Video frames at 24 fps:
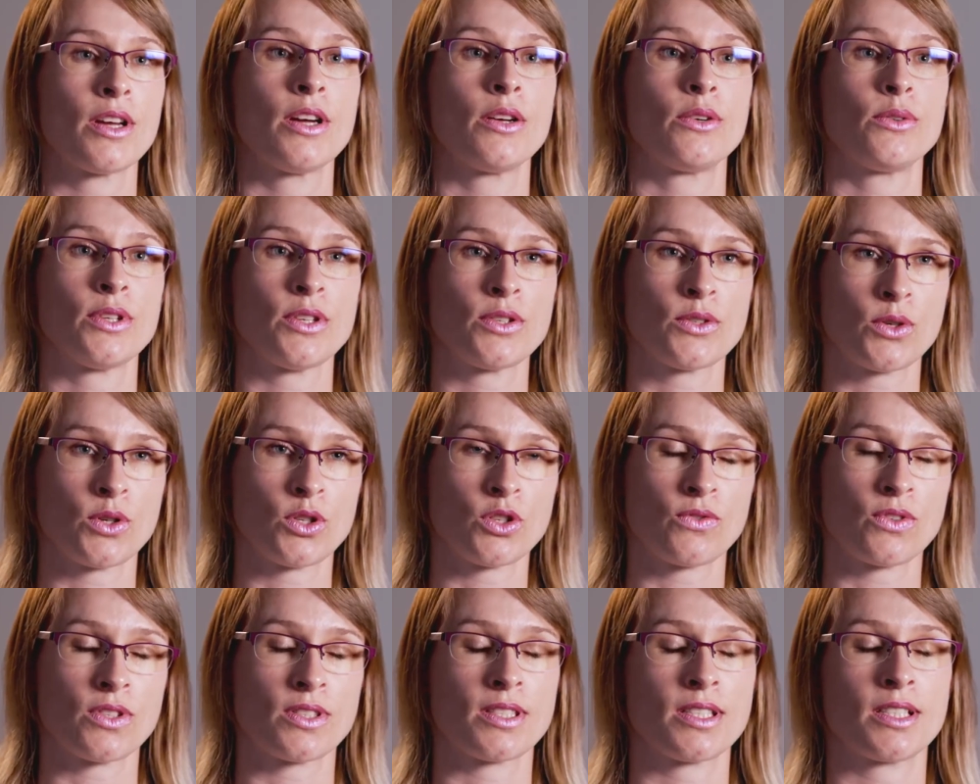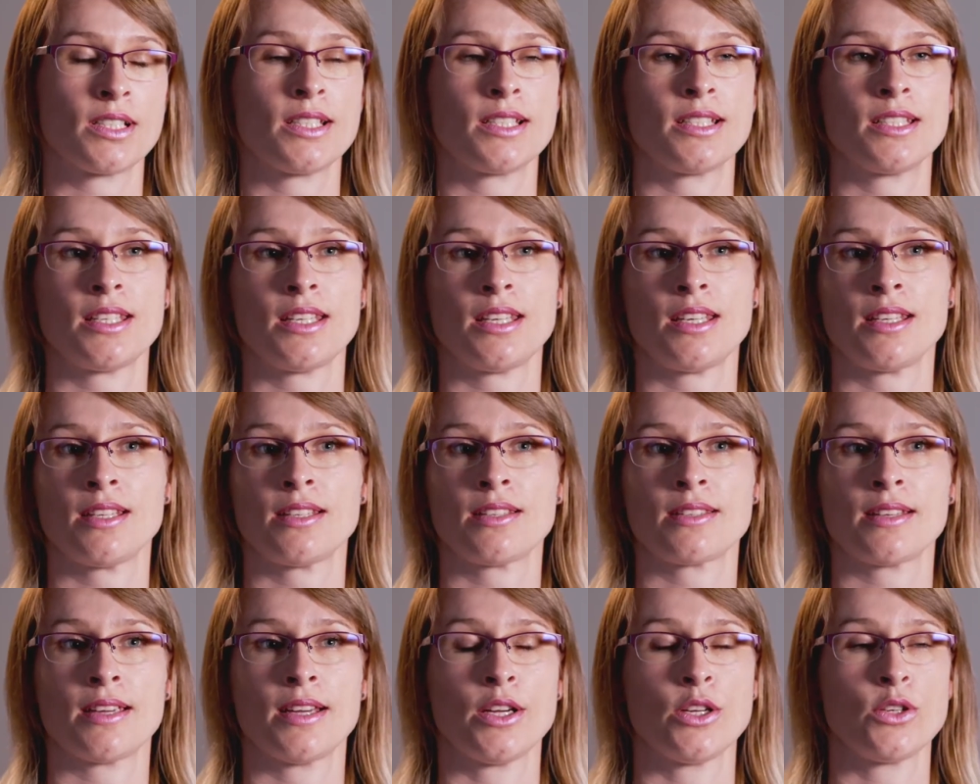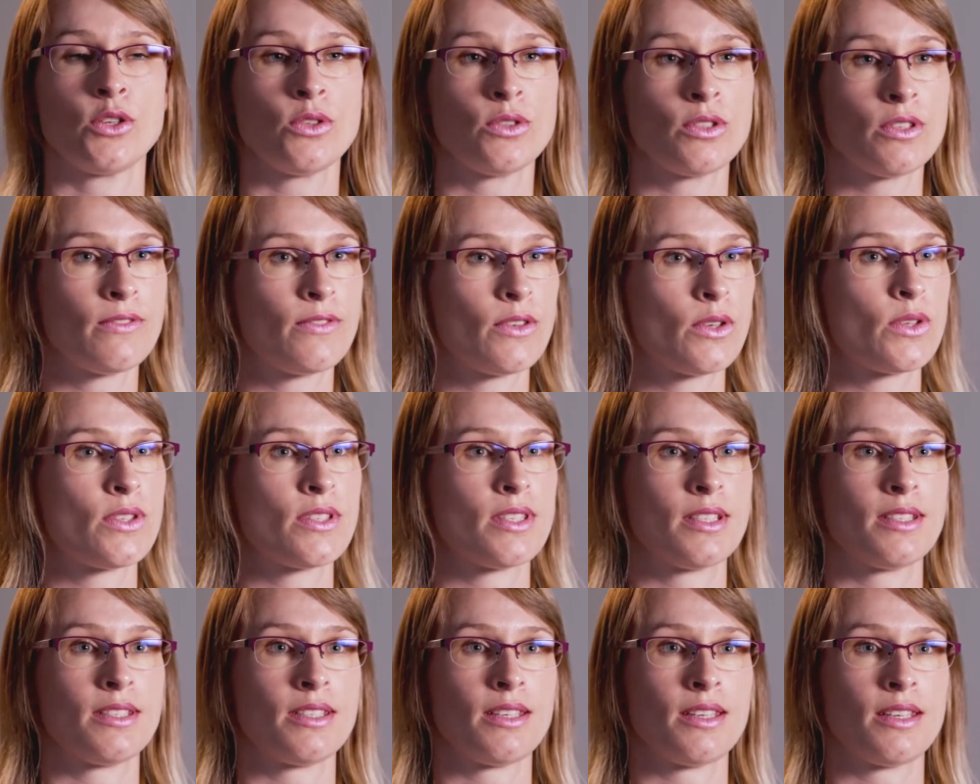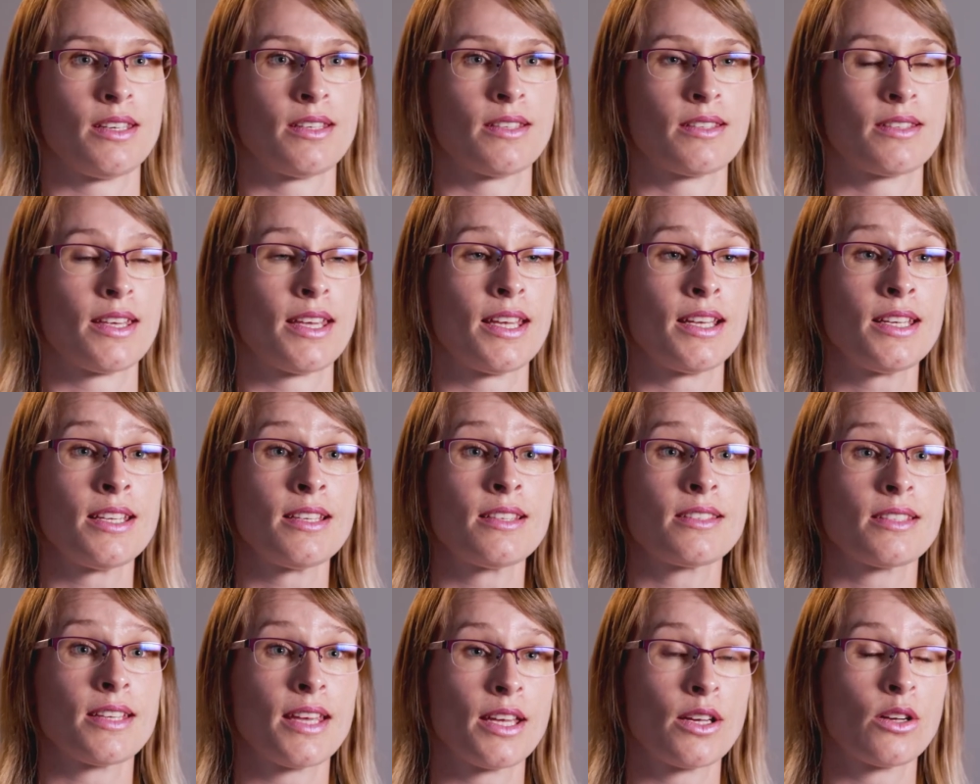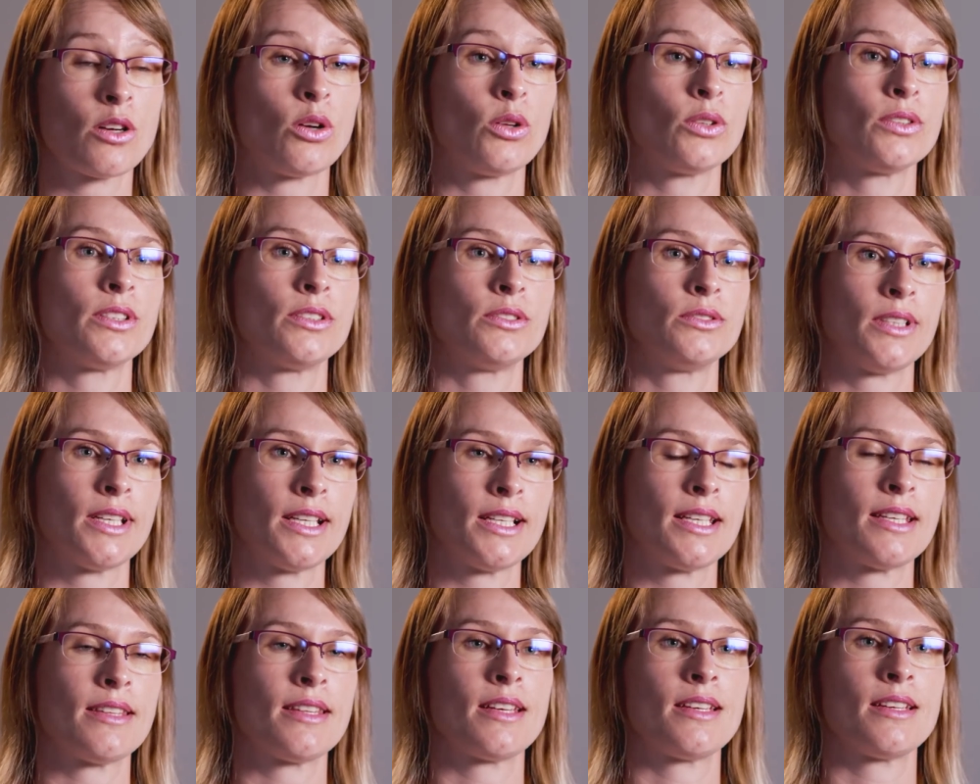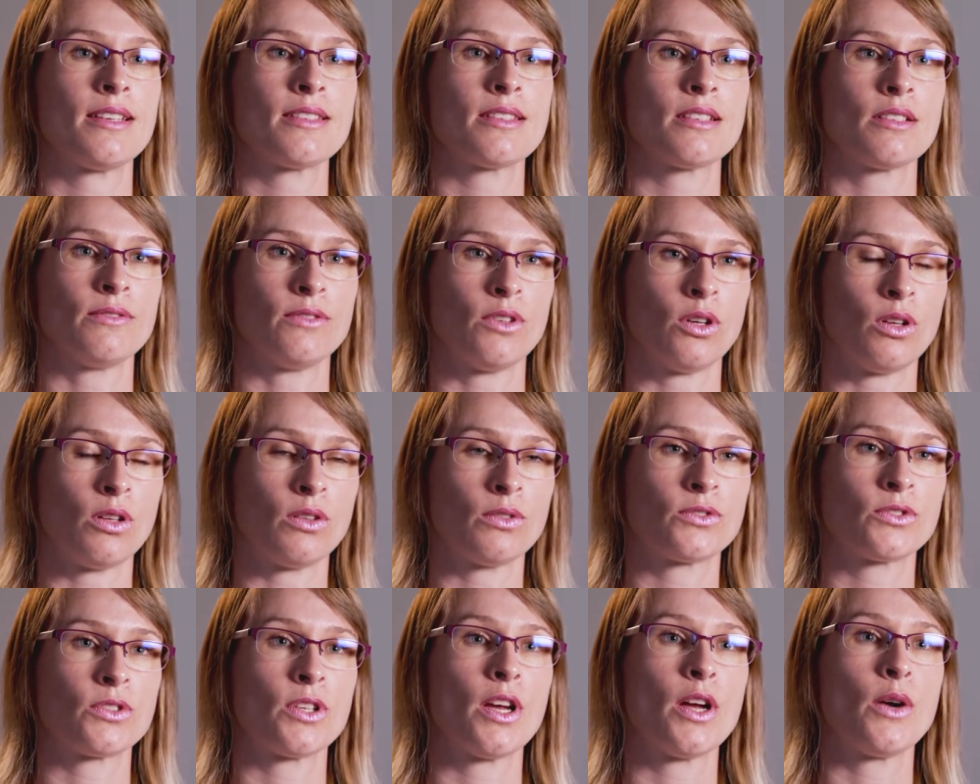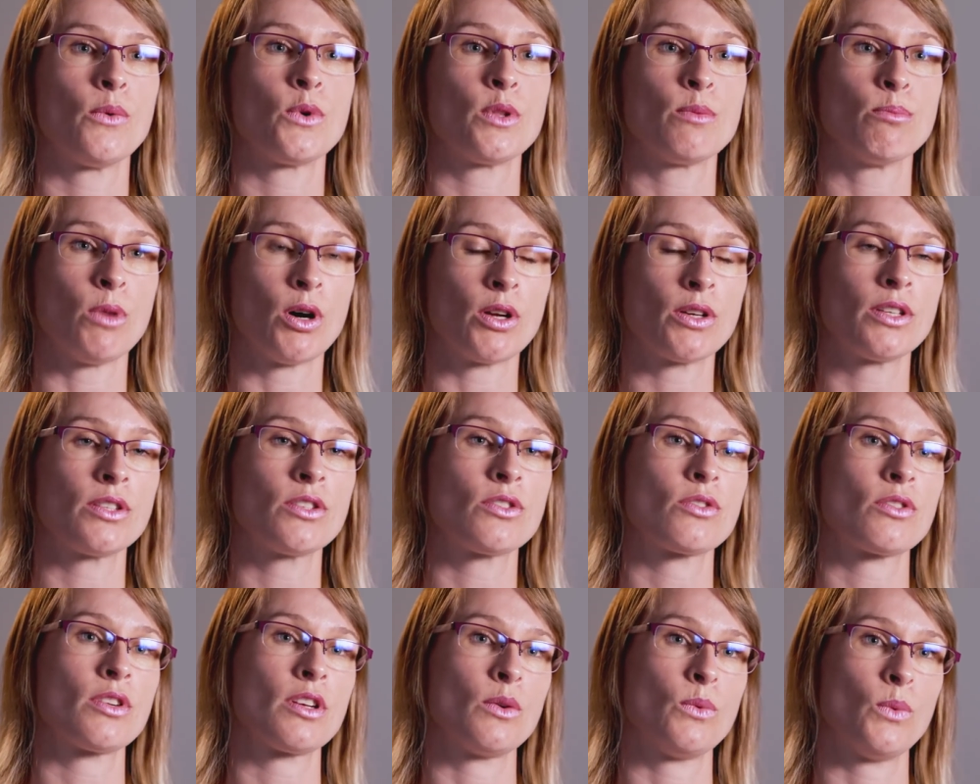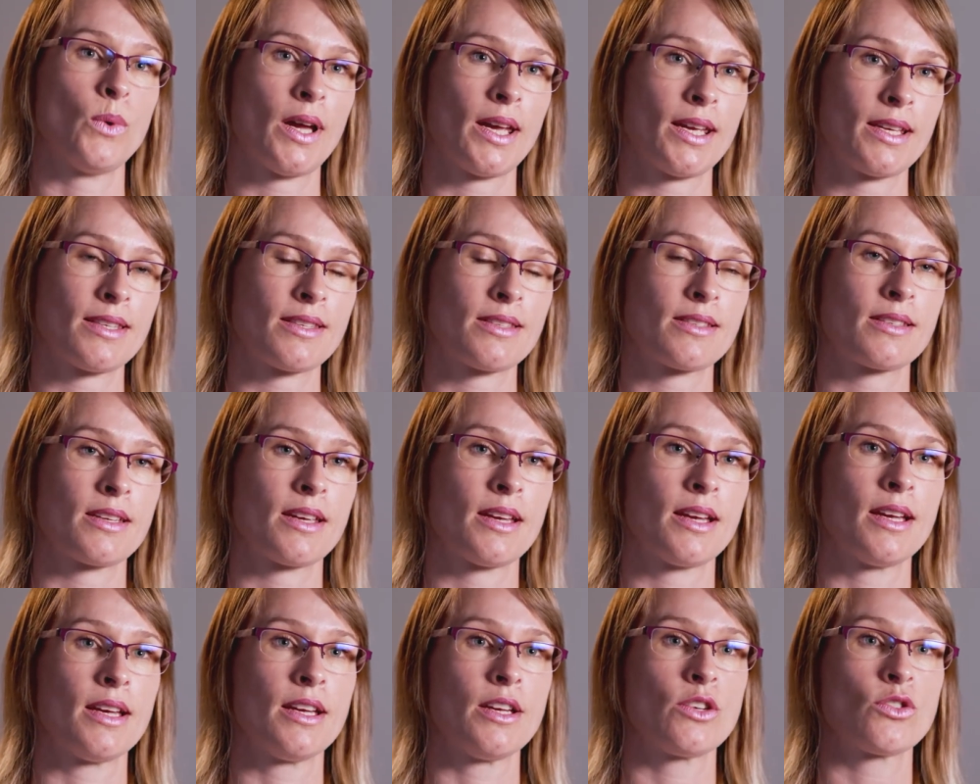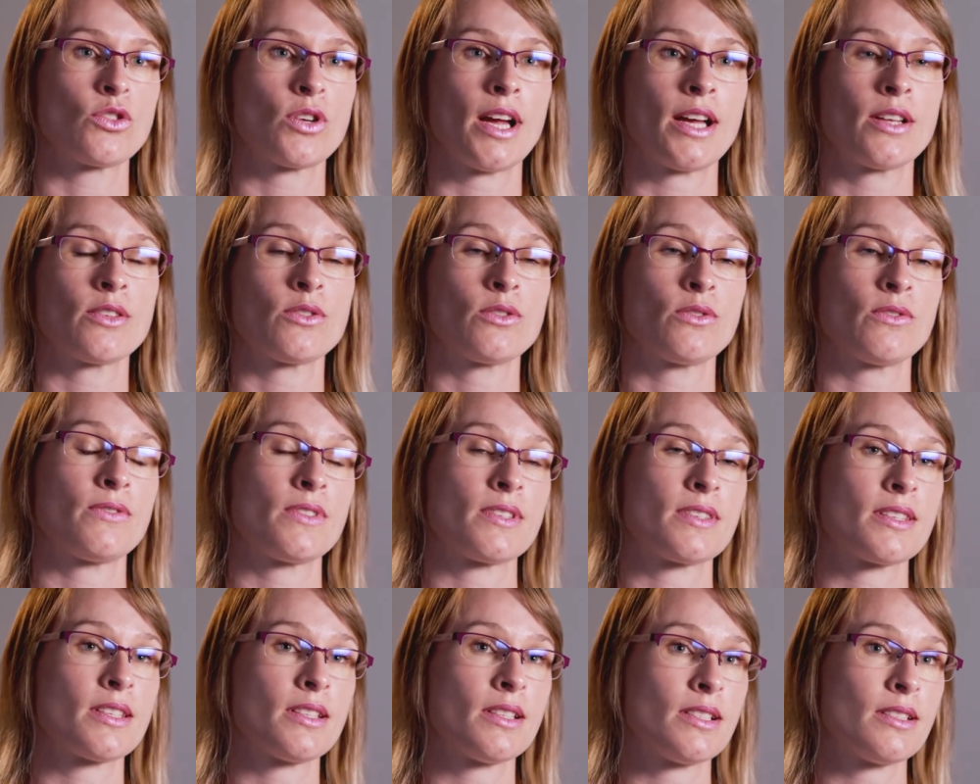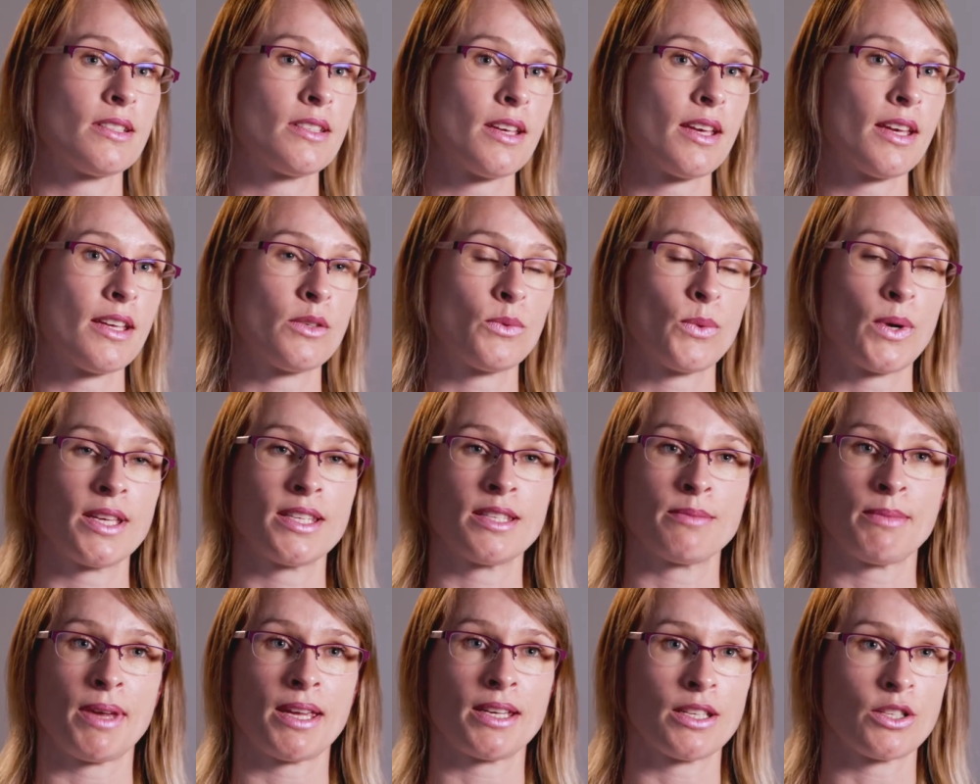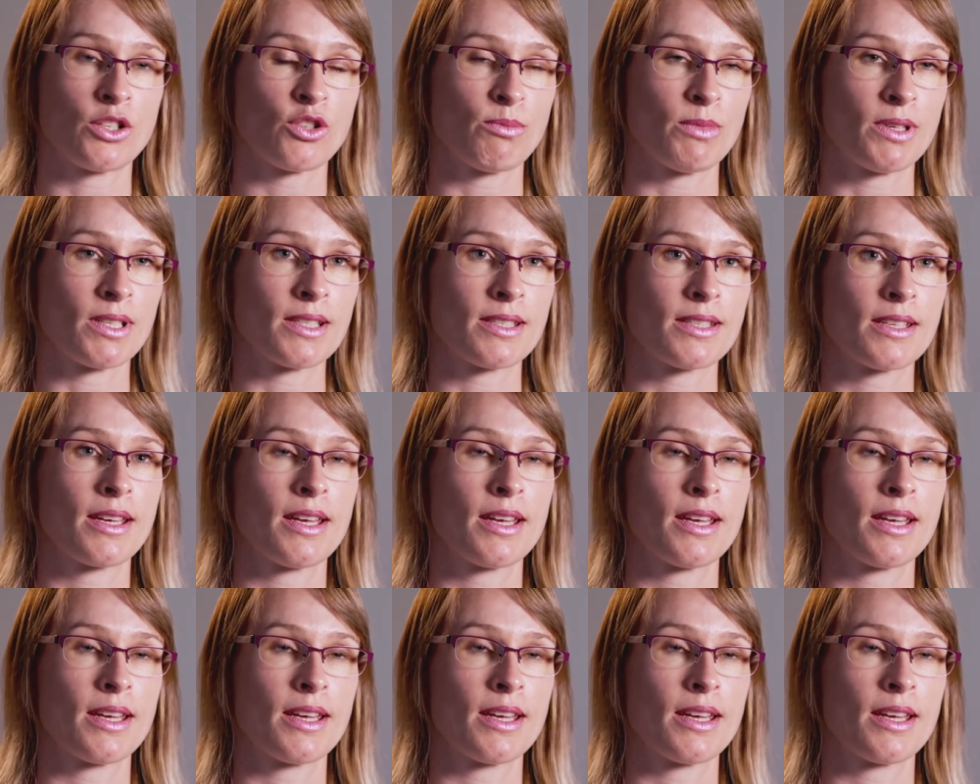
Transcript: research facilities, universities, any stakeholder really that is involved with monitoring waste, trying to facilitate waste management.